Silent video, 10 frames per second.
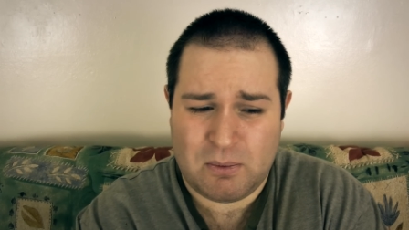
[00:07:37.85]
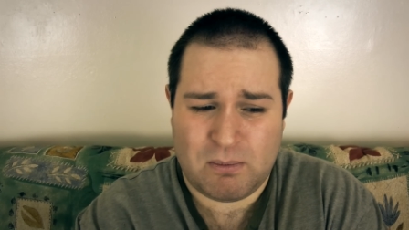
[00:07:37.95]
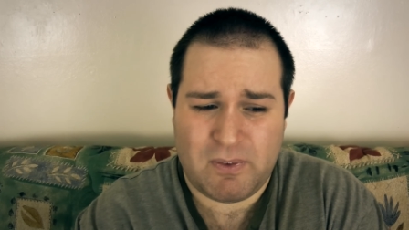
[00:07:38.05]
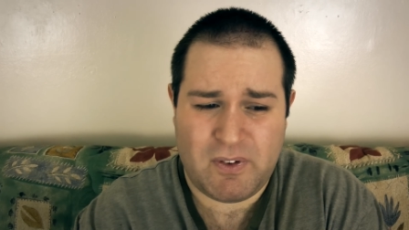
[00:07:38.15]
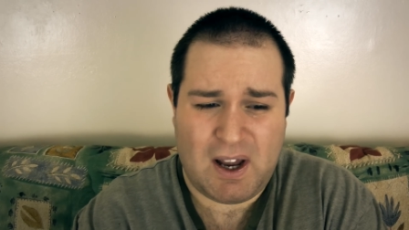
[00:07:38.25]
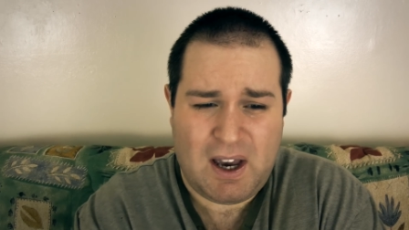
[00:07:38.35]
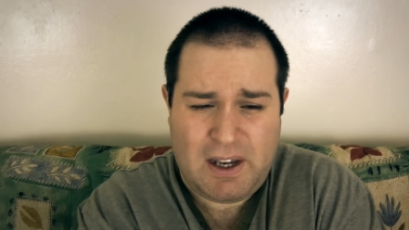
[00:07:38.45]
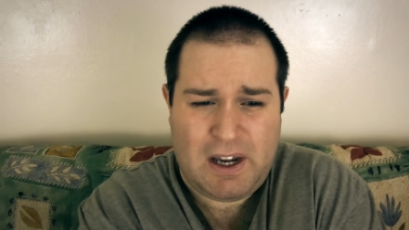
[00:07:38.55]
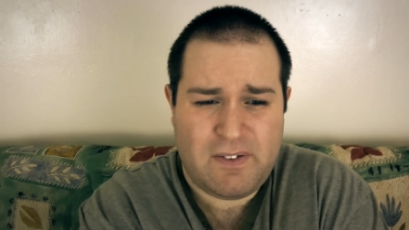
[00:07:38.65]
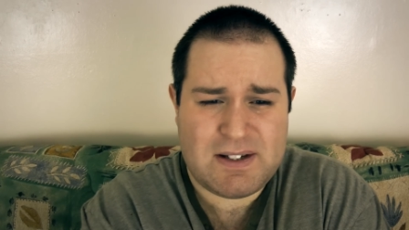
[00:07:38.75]
we've not
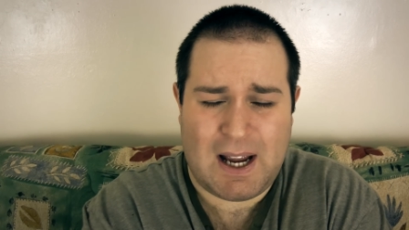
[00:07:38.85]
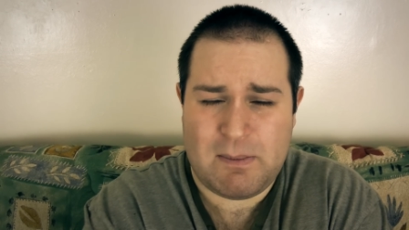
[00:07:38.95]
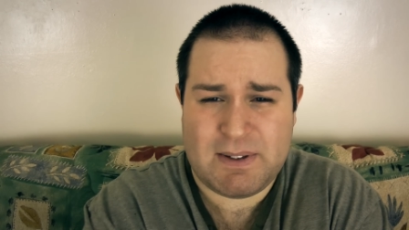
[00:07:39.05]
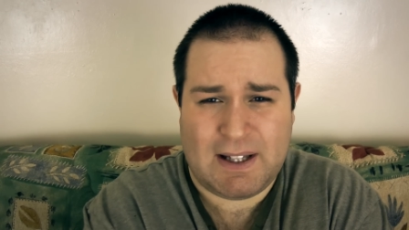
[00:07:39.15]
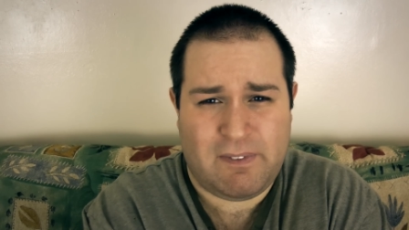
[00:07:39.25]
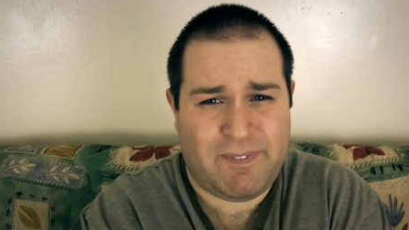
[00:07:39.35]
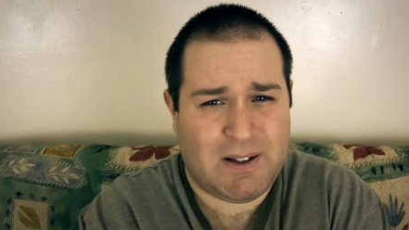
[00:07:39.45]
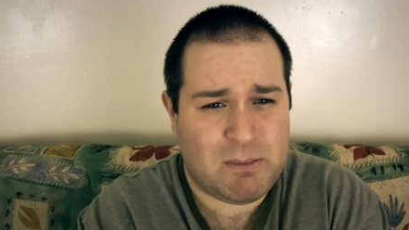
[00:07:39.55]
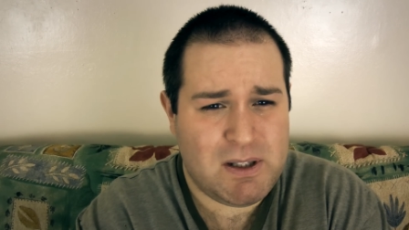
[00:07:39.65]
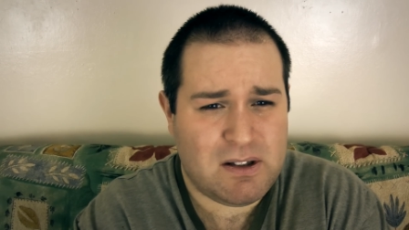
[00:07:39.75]
had enough time to get the
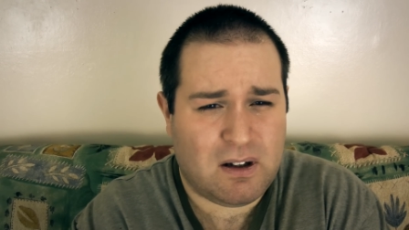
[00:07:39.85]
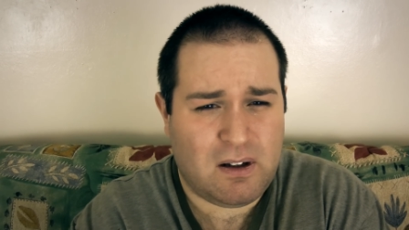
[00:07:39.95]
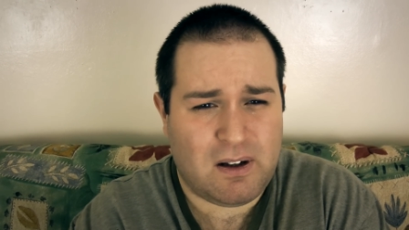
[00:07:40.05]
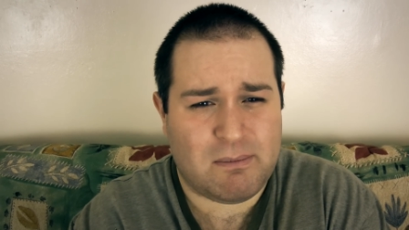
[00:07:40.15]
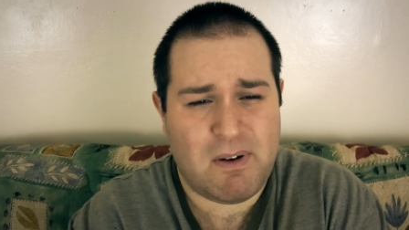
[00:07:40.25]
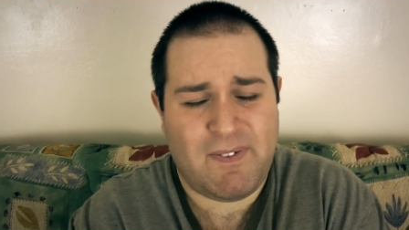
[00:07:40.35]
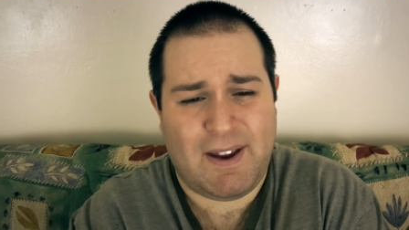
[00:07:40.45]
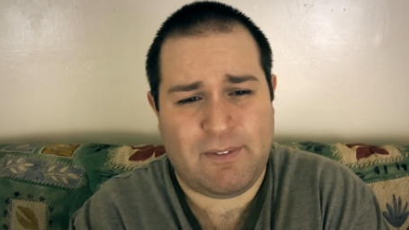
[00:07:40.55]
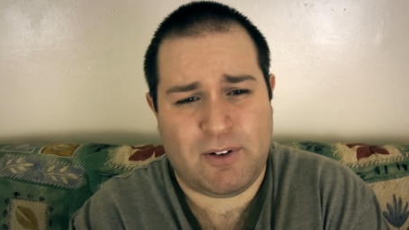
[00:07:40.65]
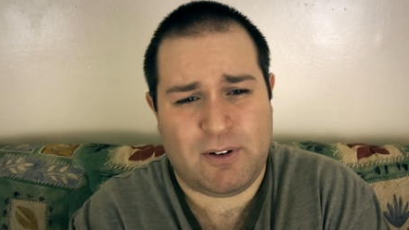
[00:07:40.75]
filming done and with
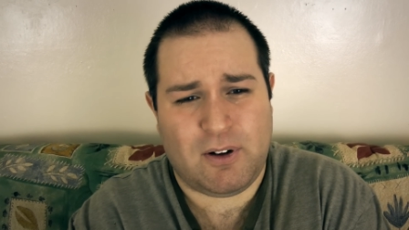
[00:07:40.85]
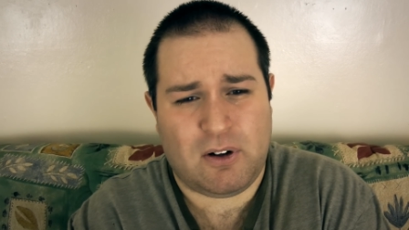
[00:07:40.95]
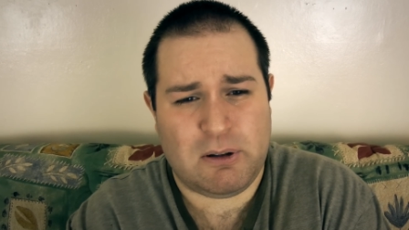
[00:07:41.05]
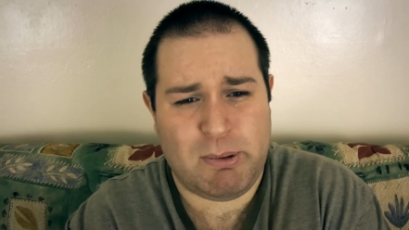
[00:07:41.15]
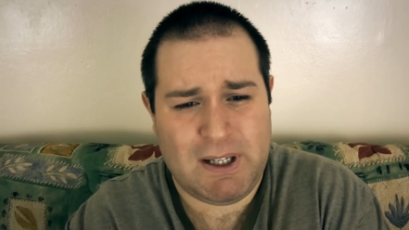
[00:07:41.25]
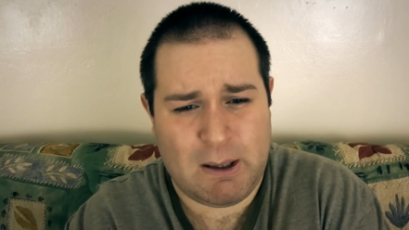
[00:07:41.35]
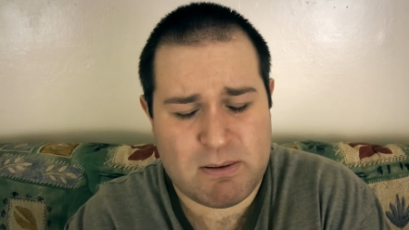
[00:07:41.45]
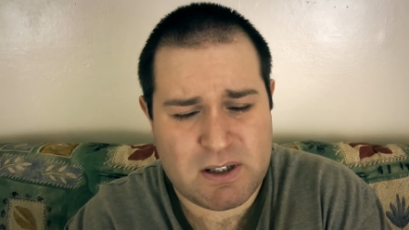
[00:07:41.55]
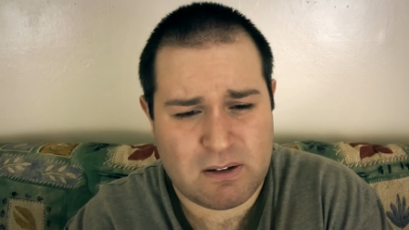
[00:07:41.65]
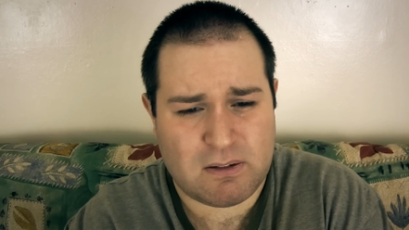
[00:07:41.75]
Heather only being
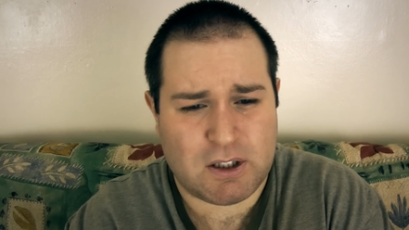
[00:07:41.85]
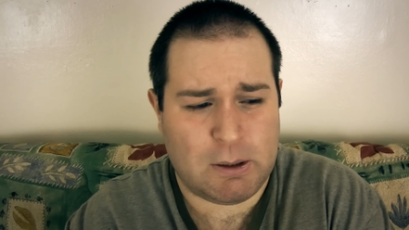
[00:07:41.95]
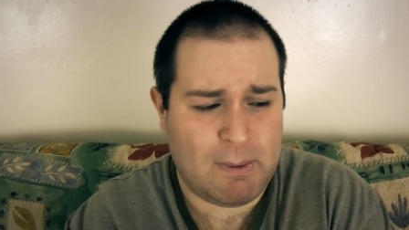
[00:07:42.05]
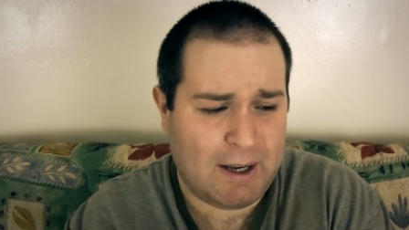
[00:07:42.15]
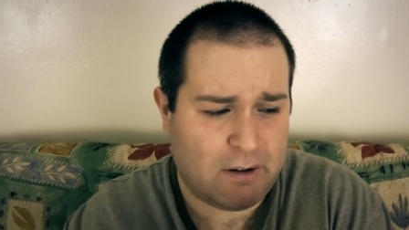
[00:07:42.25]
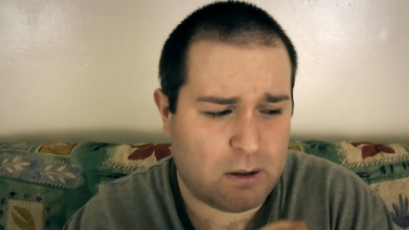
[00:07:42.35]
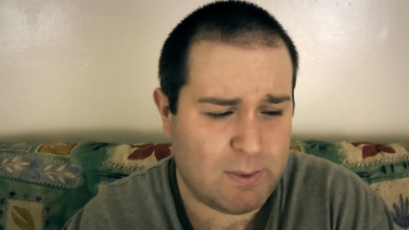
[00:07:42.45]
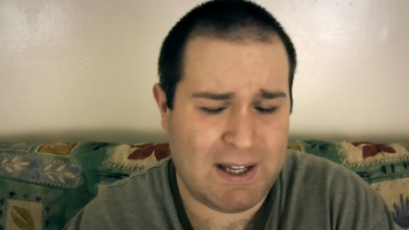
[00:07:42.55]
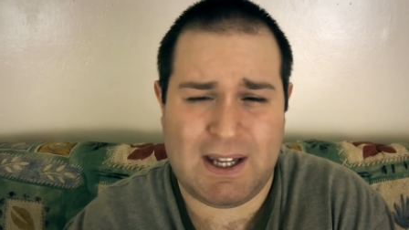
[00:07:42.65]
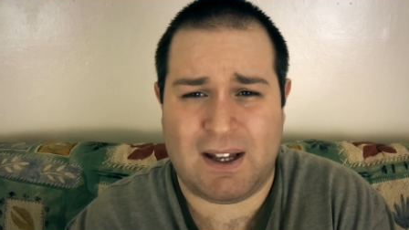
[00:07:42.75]
able to come here at the
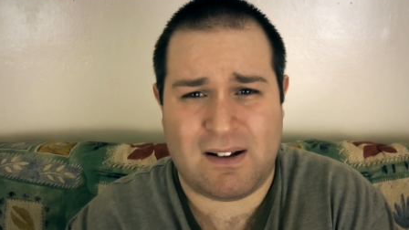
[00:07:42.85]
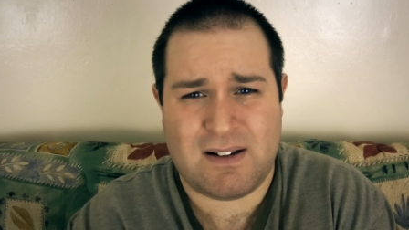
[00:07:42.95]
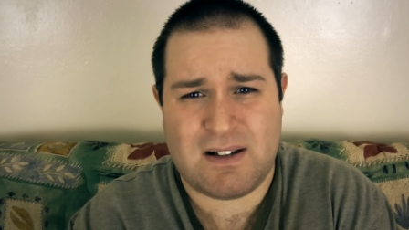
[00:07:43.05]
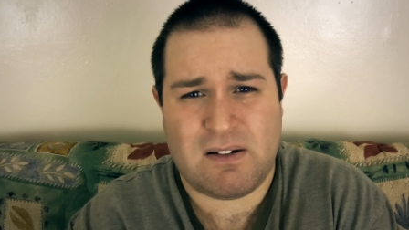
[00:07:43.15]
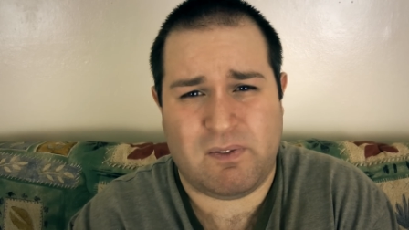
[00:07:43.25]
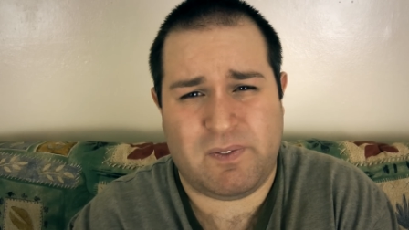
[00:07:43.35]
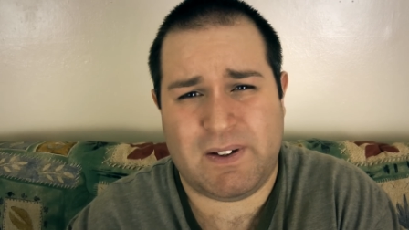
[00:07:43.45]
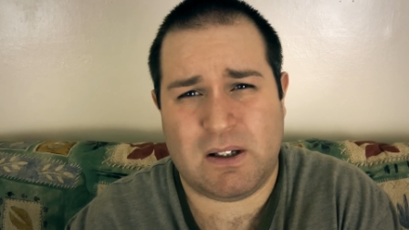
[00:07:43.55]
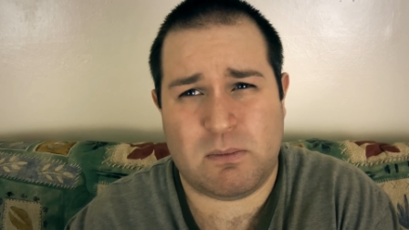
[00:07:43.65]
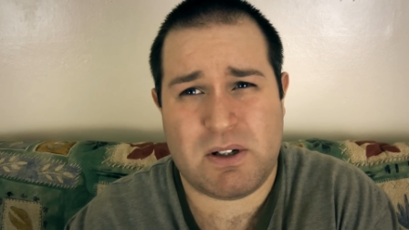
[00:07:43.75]
weekends and
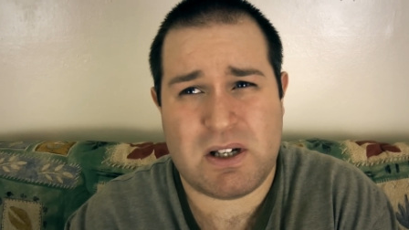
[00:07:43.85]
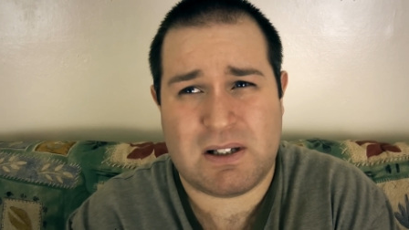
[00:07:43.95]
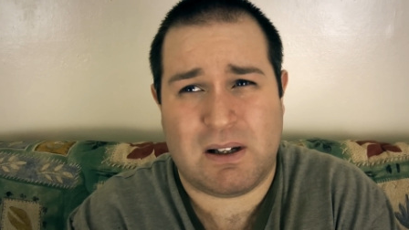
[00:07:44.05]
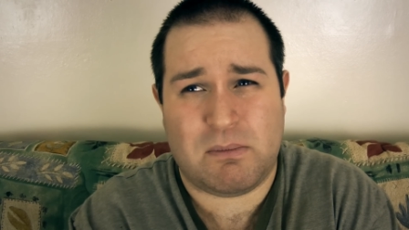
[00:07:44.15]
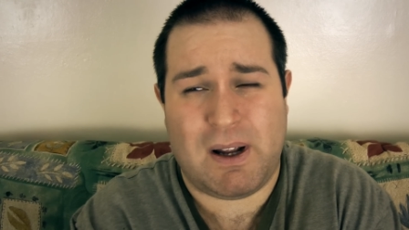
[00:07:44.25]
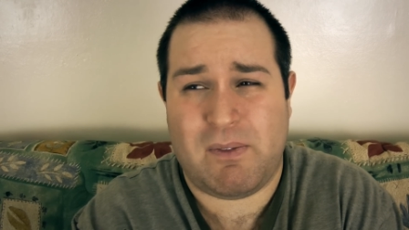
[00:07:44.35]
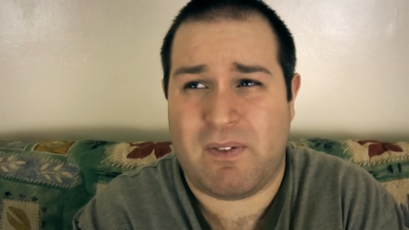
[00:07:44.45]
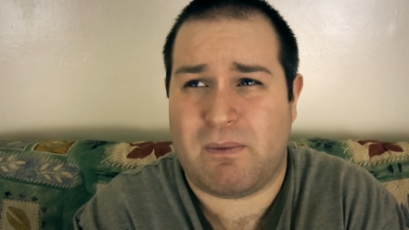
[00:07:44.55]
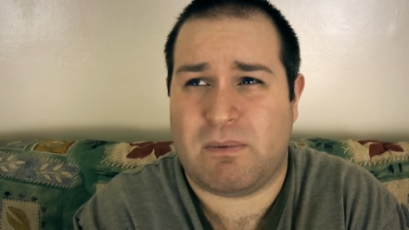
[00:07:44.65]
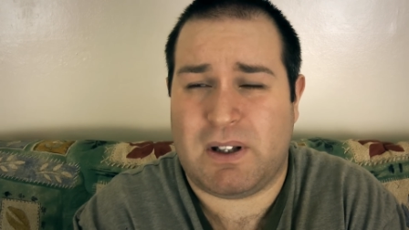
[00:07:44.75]
film, which is like, we
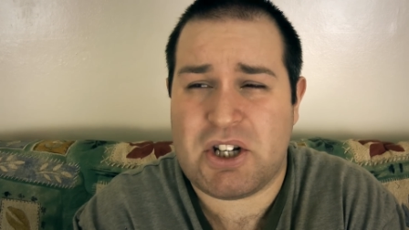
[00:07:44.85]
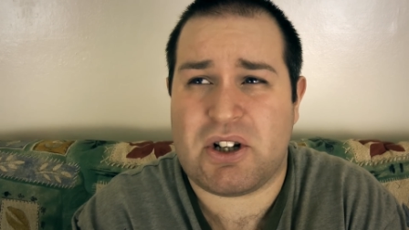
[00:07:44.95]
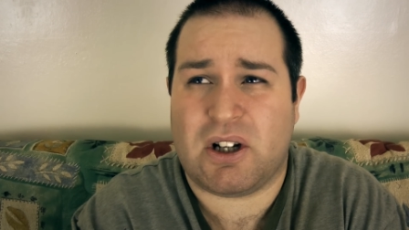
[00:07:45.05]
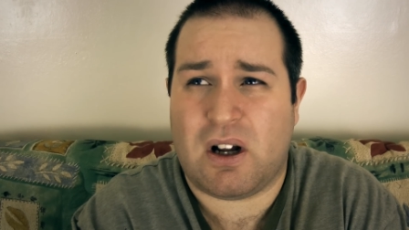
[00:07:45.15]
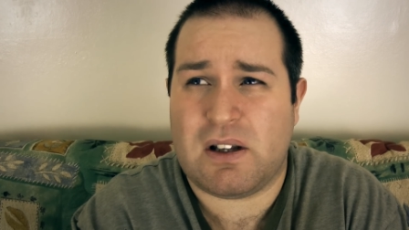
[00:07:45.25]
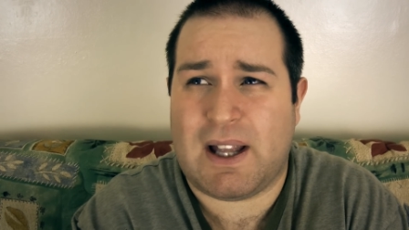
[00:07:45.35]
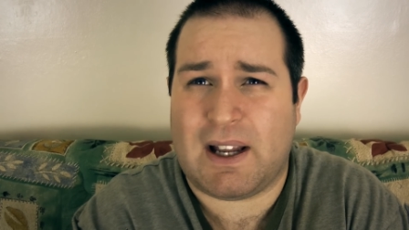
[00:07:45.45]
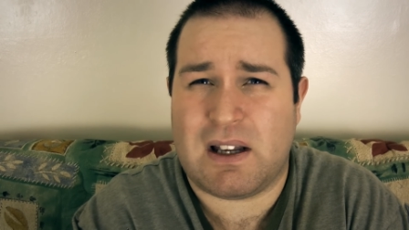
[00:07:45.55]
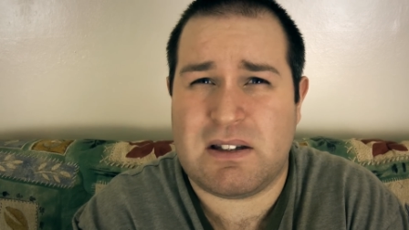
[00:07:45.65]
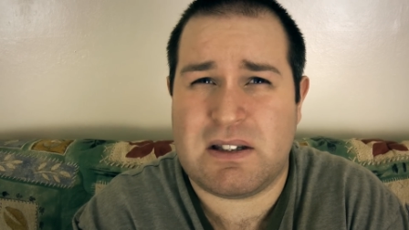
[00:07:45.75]
have literally got
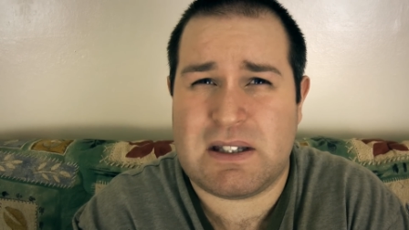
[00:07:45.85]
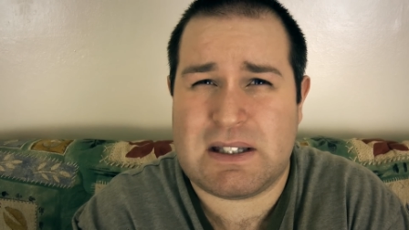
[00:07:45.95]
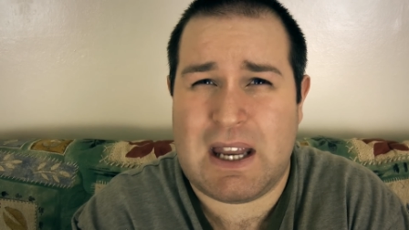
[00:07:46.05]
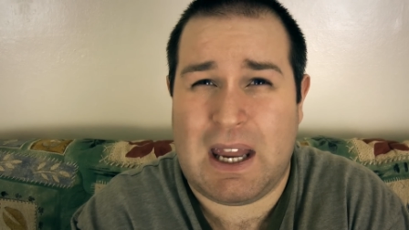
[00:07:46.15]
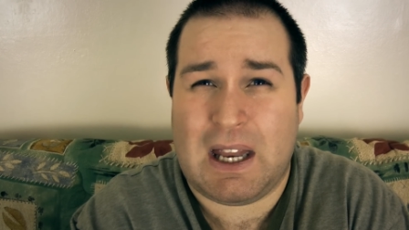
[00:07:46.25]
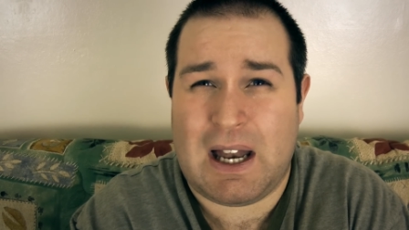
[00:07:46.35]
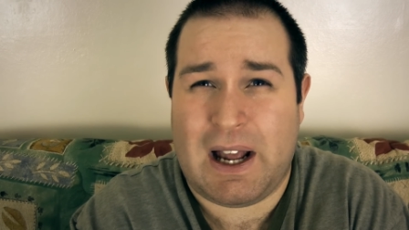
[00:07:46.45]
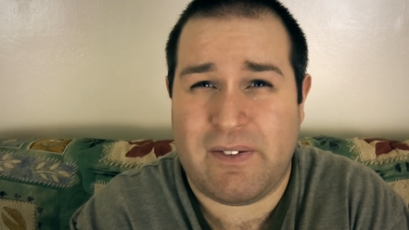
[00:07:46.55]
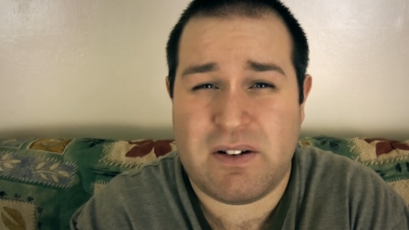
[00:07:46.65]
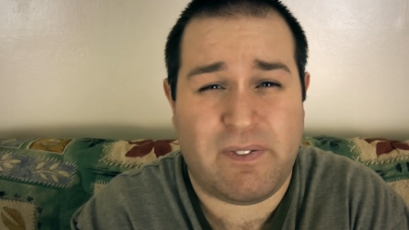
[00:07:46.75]
like a day and a
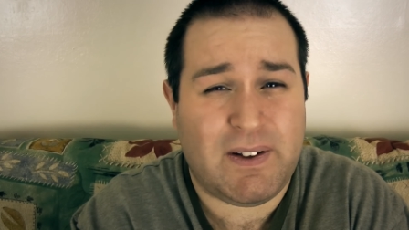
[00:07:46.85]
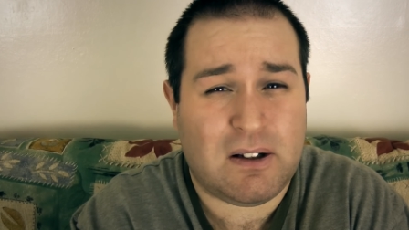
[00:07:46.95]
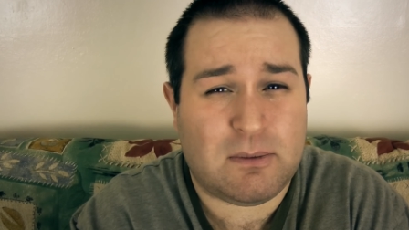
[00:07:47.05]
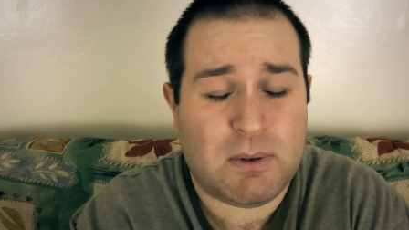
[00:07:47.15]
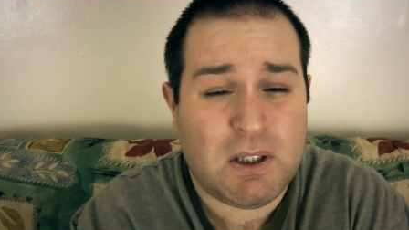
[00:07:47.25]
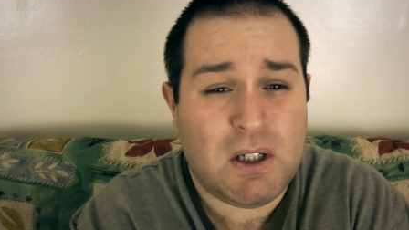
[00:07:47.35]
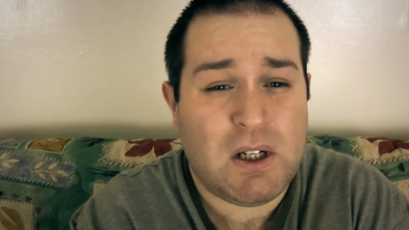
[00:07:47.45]
half to film.